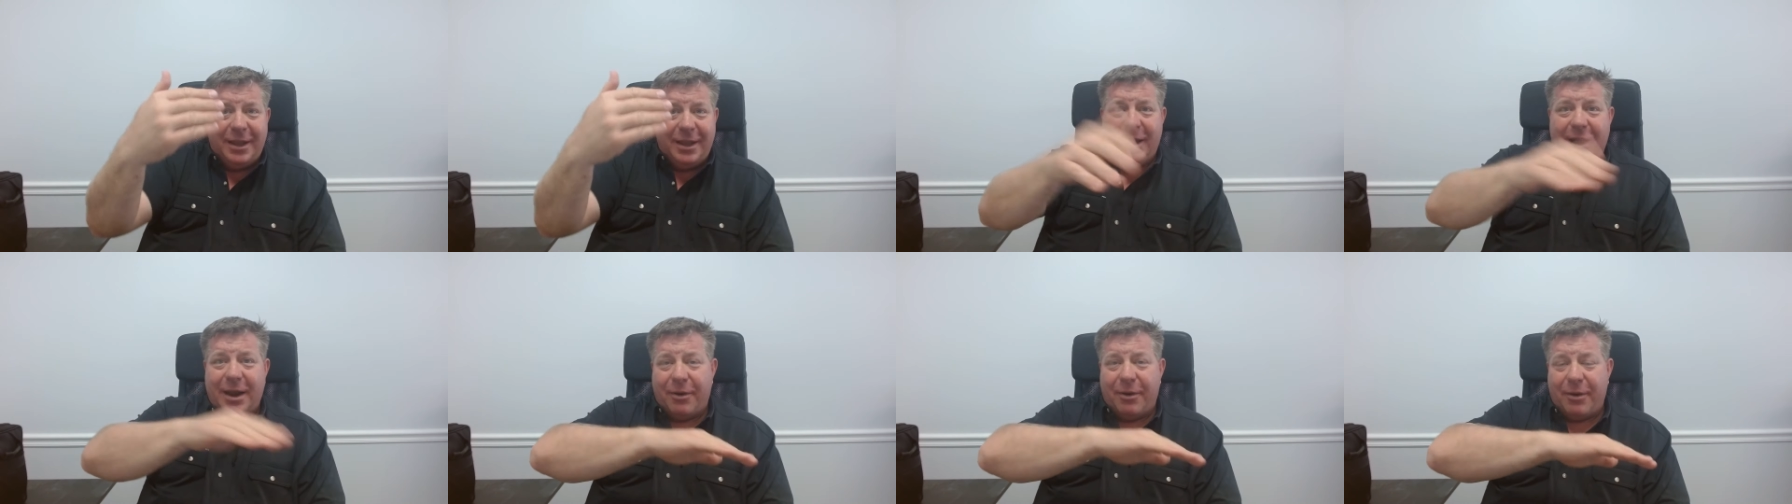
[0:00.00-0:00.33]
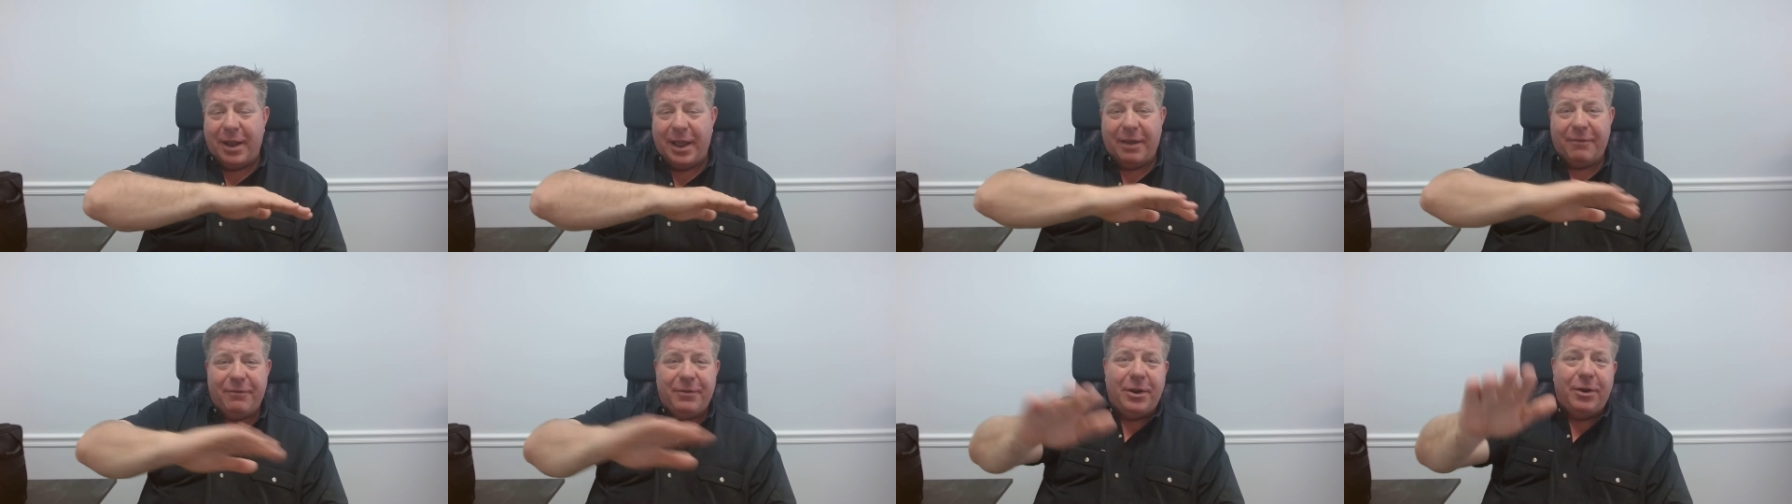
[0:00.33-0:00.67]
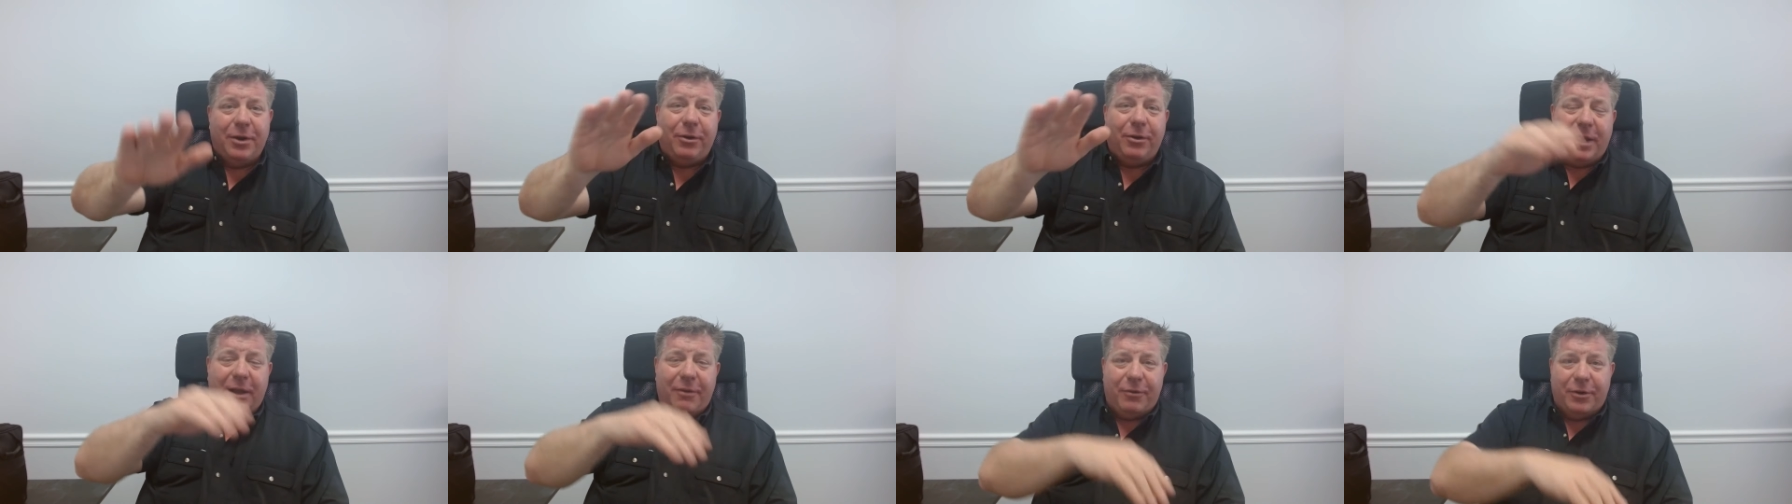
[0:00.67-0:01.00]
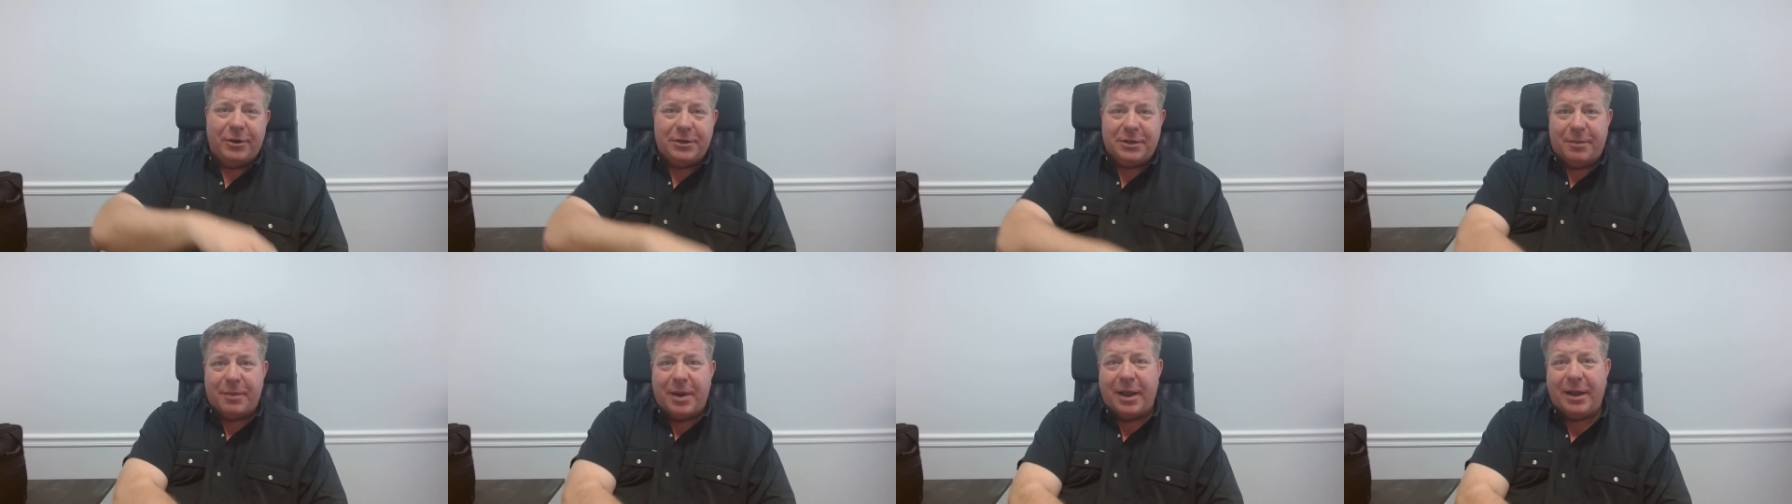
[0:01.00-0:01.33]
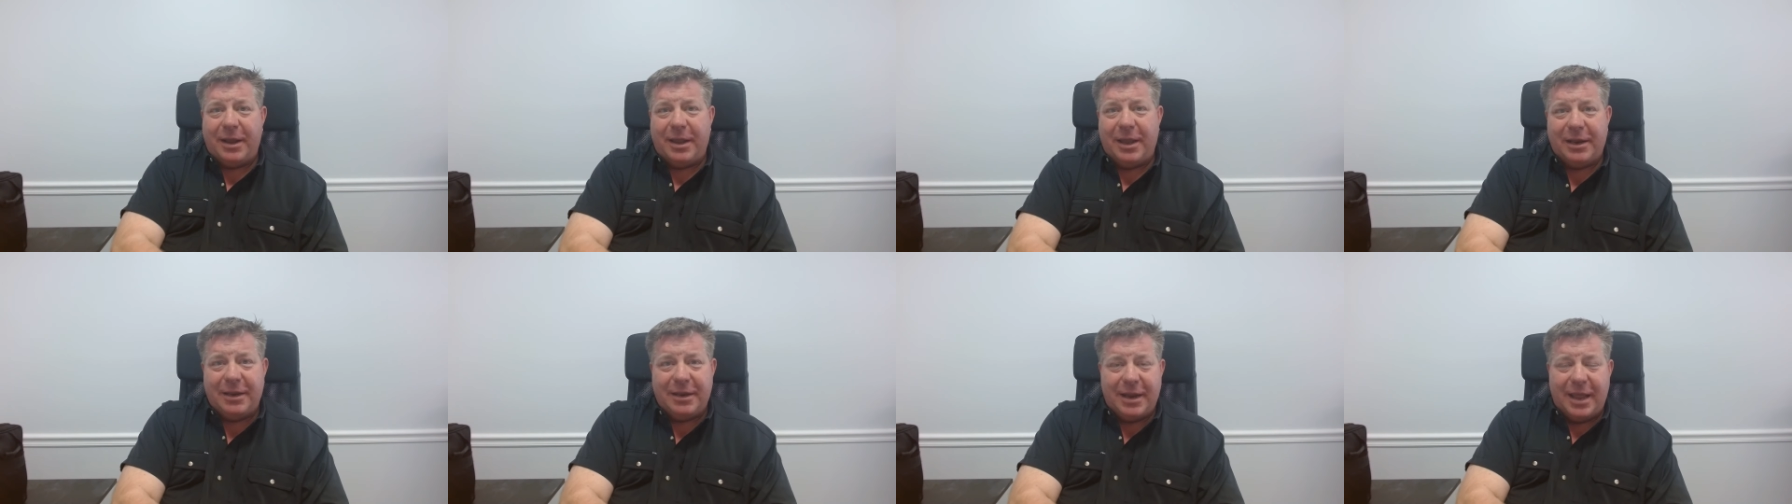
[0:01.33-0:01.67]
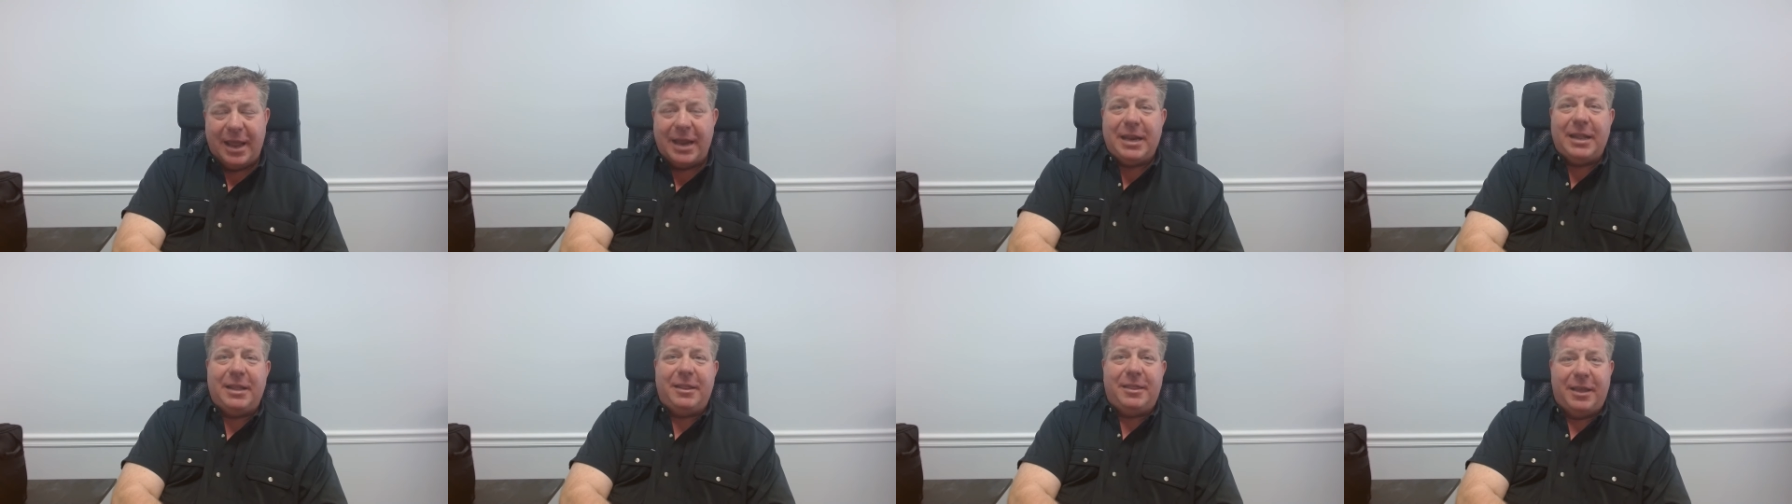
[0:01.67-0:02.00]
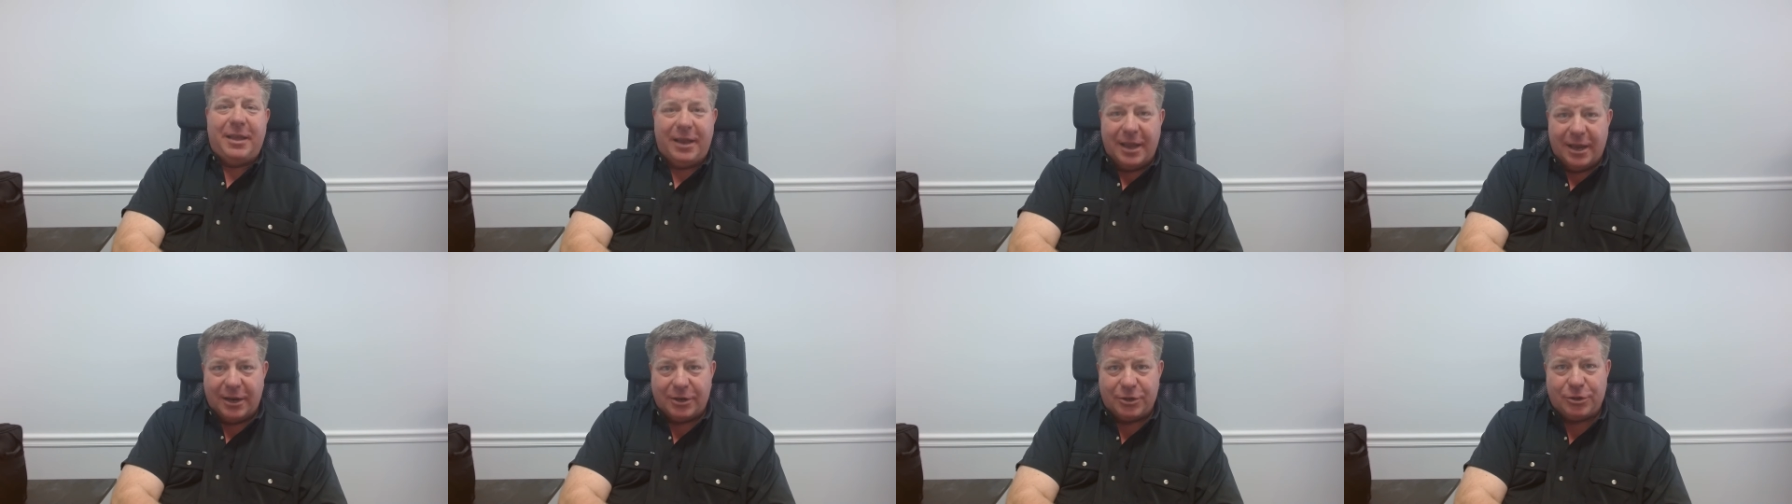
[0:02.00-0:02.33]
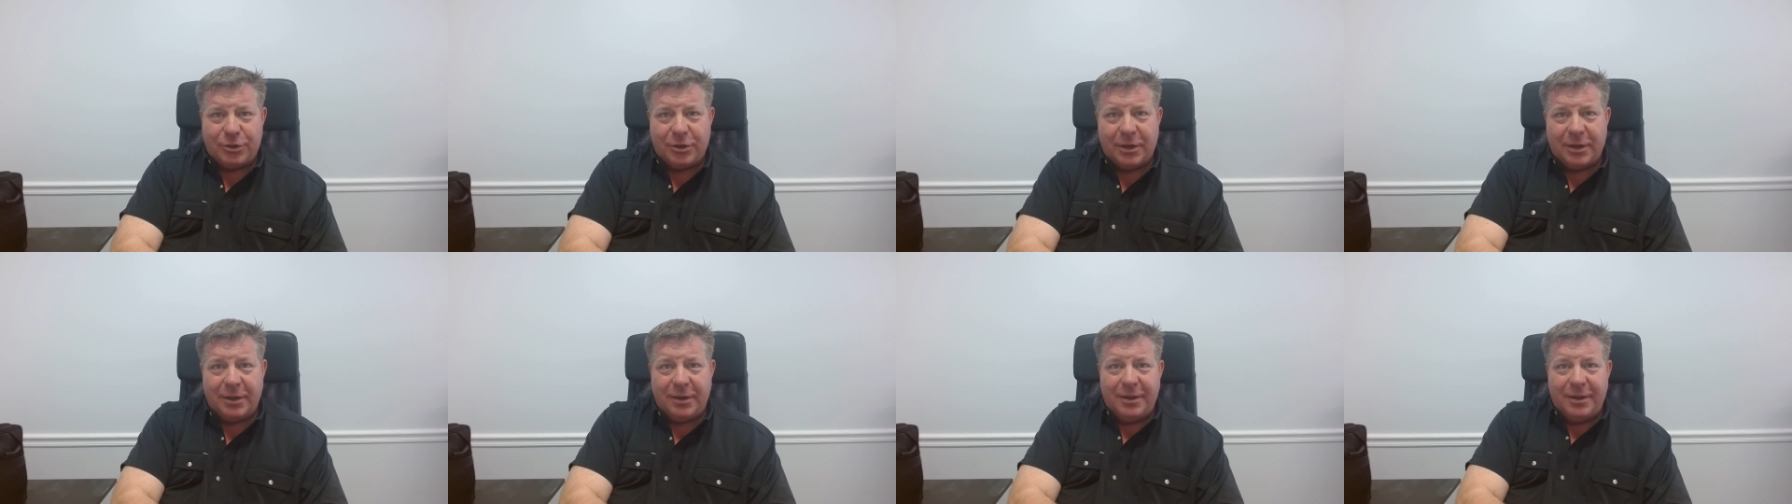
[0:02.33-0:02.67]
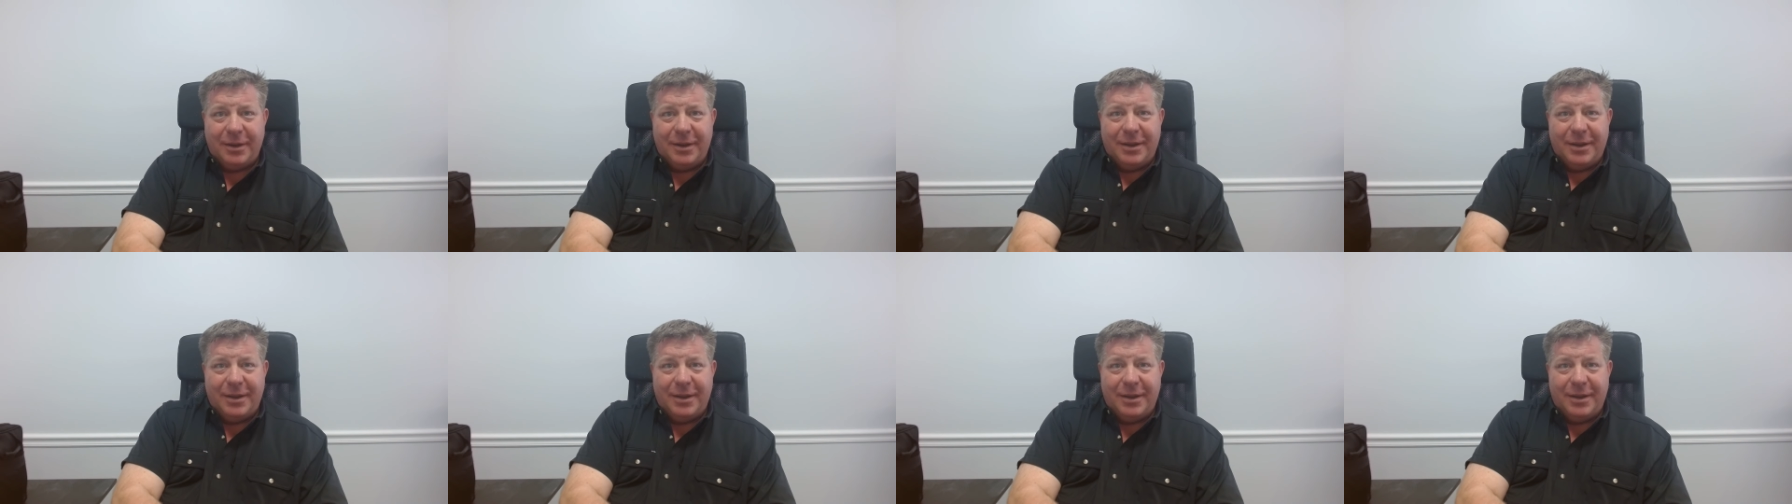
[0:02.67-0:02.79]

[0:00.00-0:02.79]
and now I have no leverage. I'm not getting anything extra,